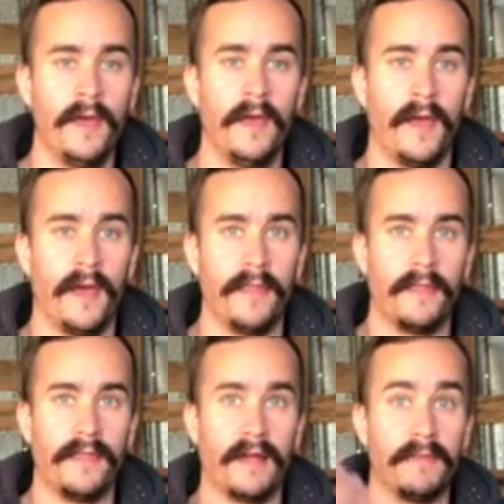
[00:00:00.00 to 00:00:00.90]
and
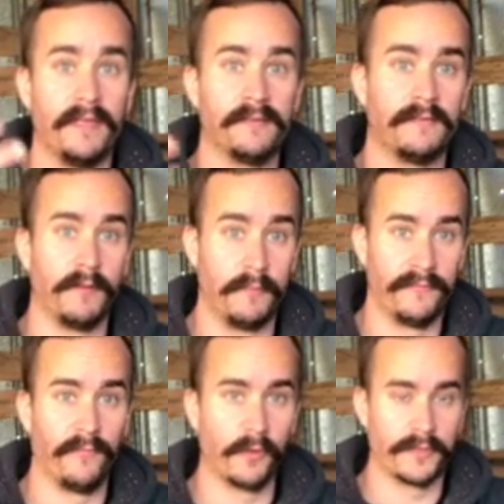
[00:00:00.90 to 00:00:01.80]
then that means it'll be
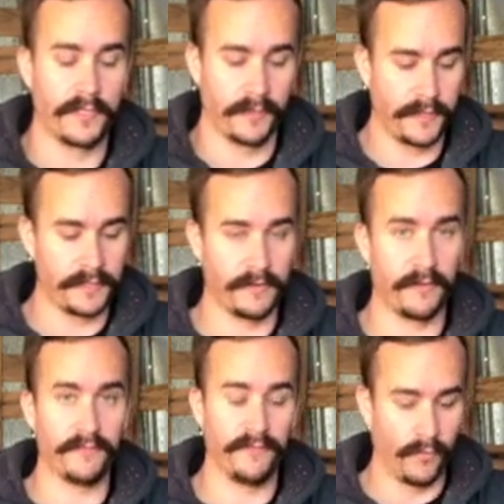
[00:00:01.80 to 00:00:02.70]
4 series. So
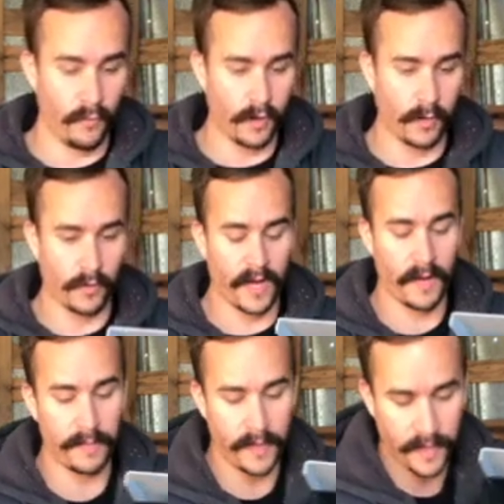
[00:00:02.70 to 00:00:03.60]
those 4 will
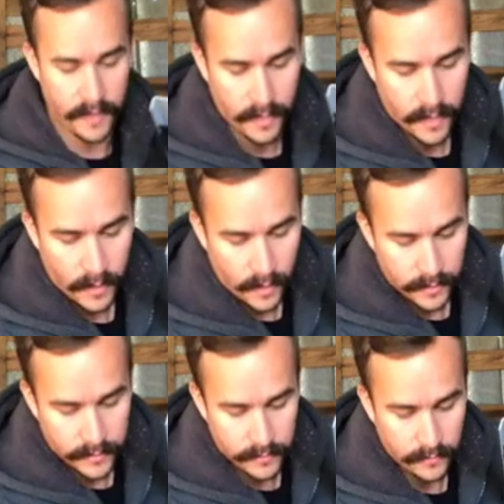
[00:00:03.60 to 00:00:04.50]
come in
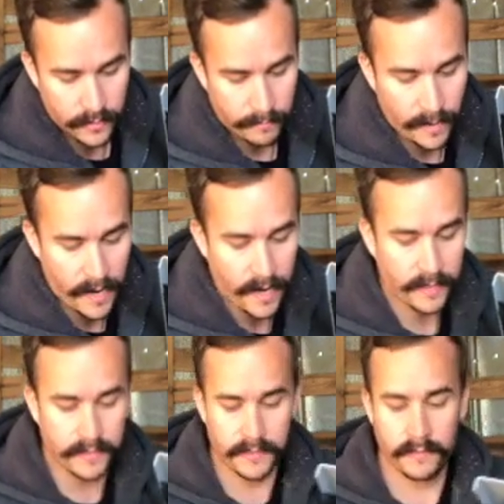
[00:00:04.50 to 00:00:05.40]
to the
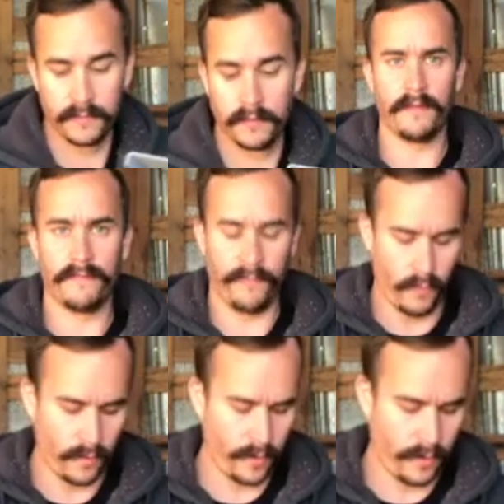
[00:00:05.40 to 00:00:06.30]
box. The
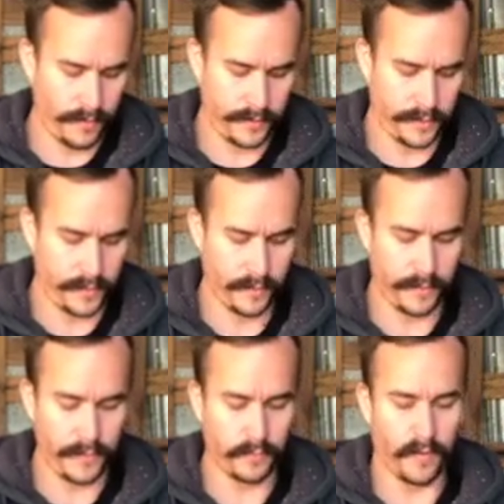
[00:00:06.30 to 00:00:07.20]
4
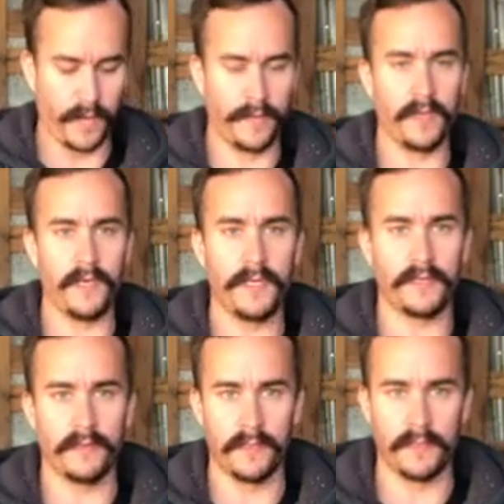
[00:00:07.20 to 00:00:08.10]
series will come into each
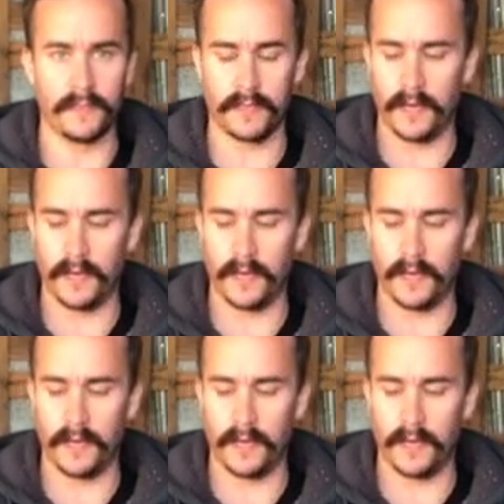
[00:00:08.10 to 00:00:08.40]
of these